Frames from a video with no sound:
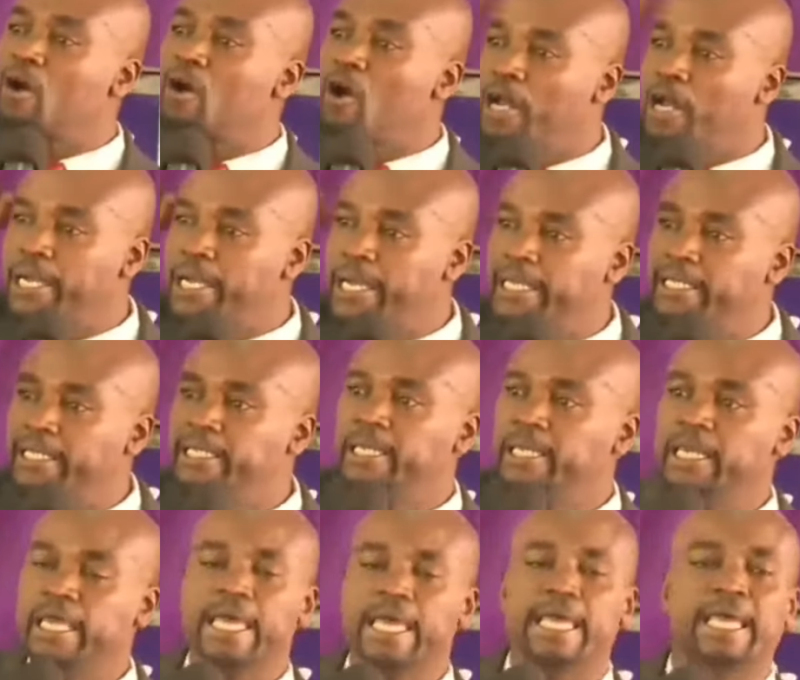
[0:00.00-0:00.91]
Engol
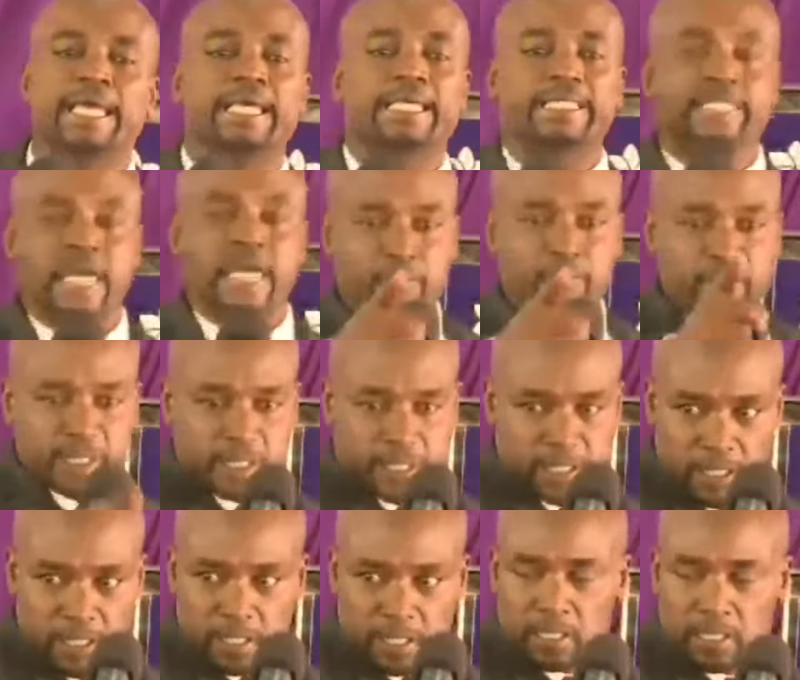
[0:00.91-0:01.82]
engine each am
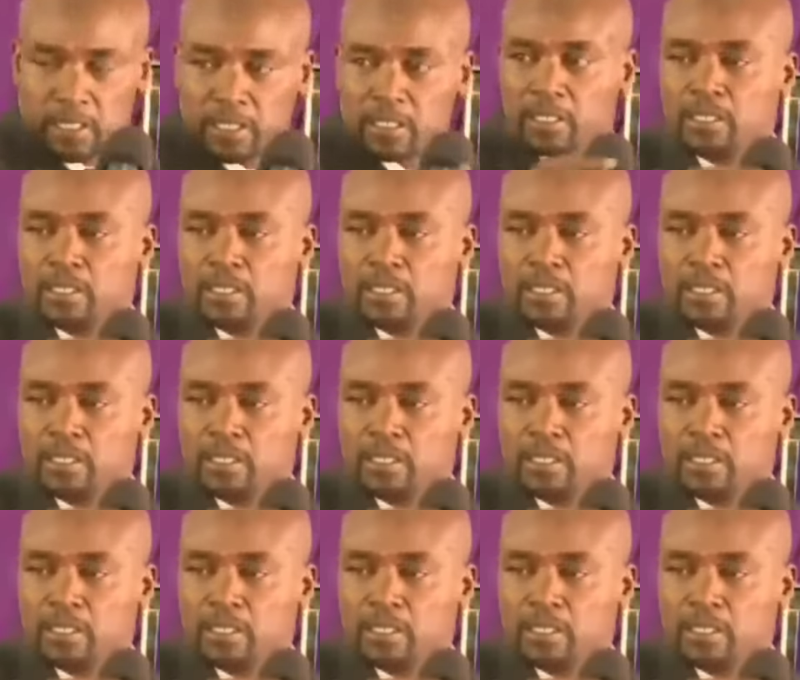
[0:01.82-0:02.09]
chichi.